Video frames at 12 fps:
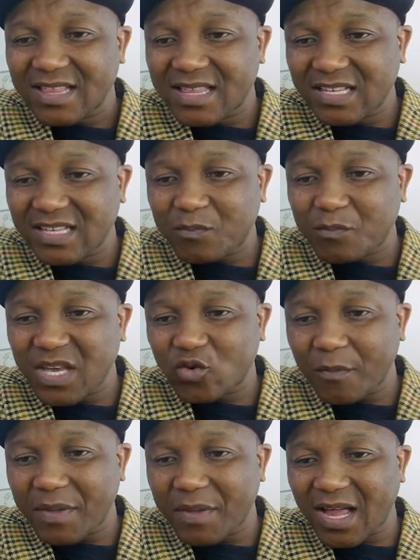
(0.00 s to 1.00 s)
This p
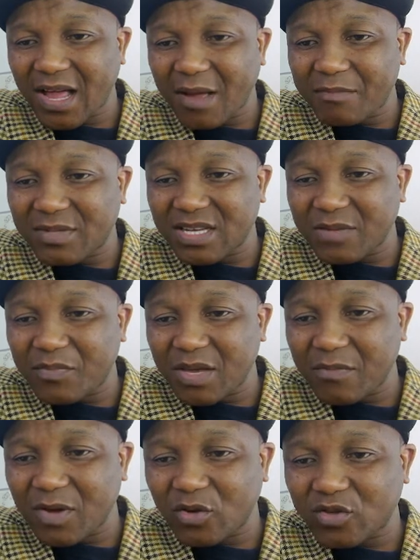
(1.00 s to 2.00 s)
is going to become
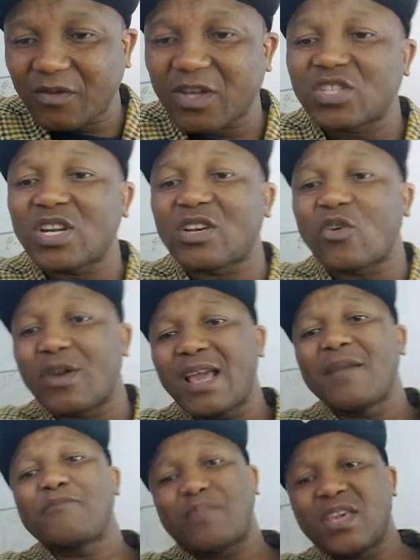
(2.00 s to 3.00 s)
dp because we differentiate only